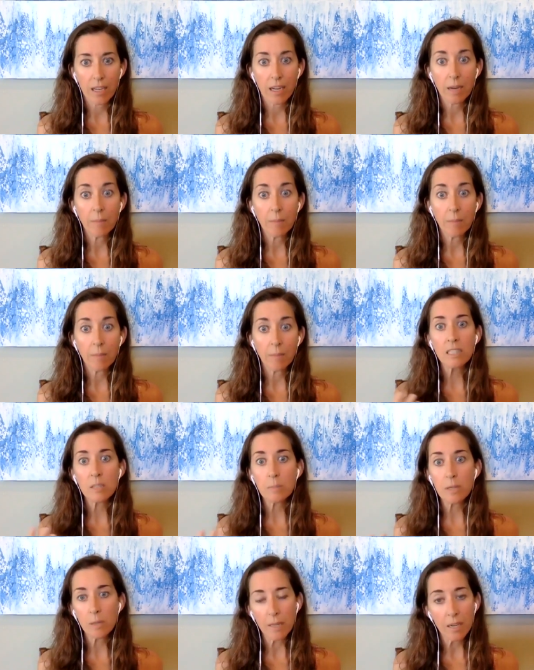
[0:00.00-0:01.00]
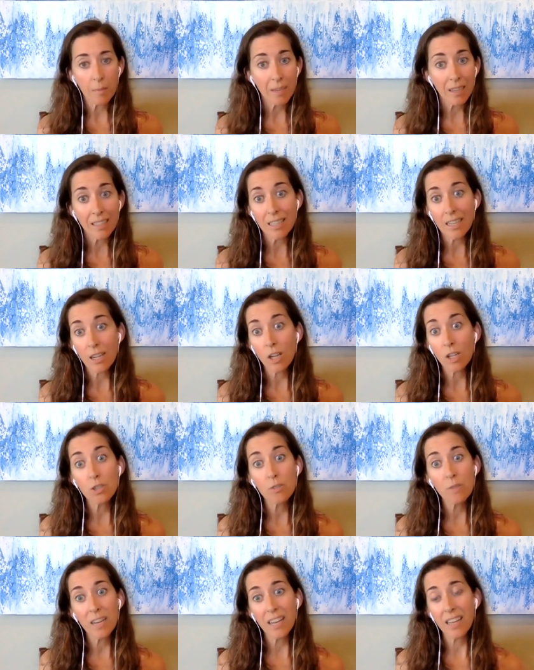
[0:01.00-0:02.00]
And I'm going to experiment. I'm not going to take on
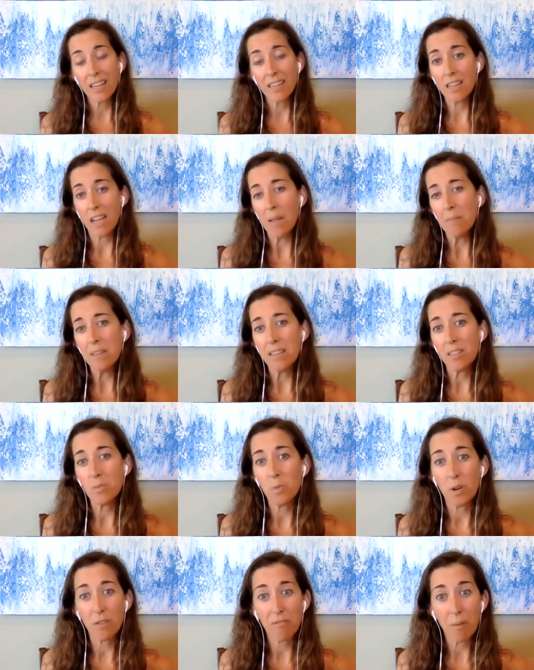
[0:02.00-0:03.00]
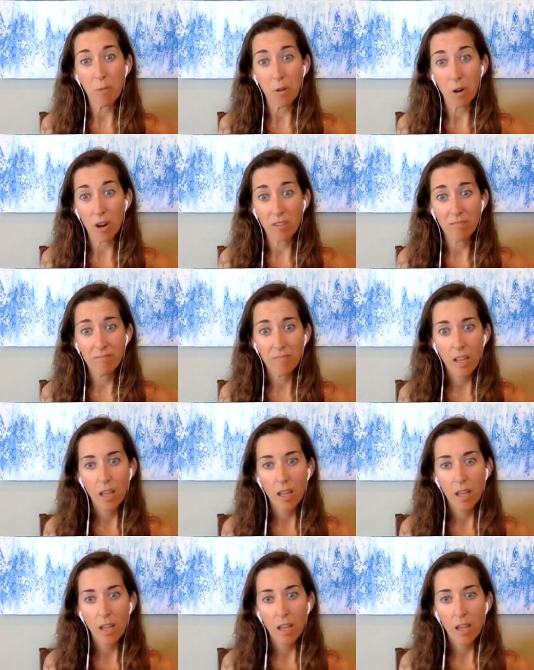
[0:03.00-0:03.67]
too many at a time because what if I'm wrong?